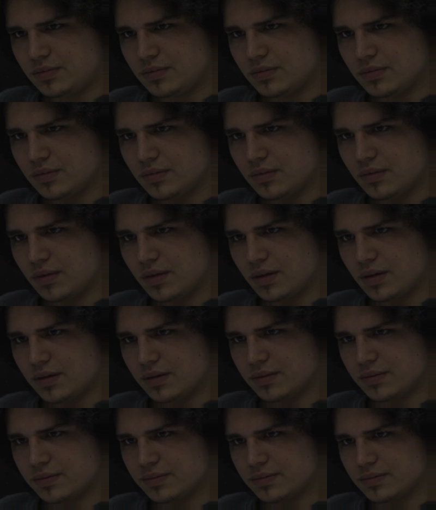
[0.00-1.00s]
Where he
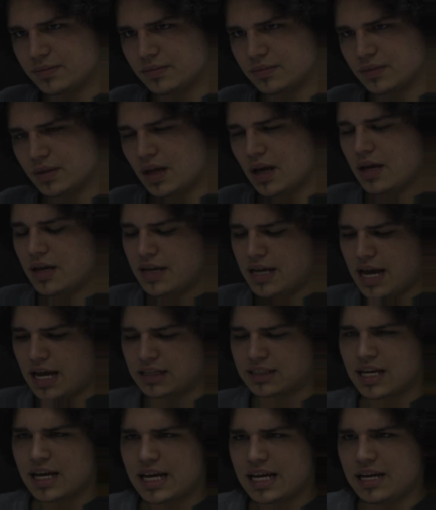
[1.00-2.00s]
mailed all that to
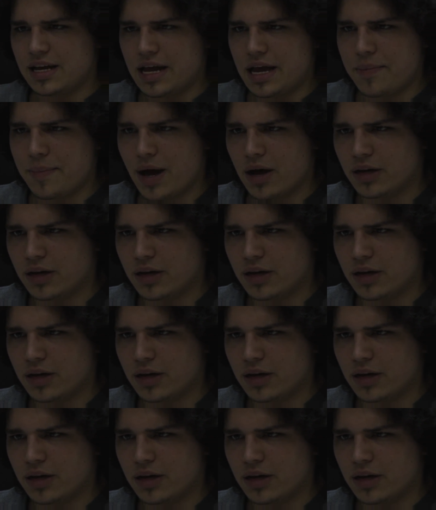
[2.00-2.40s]
Harden, right?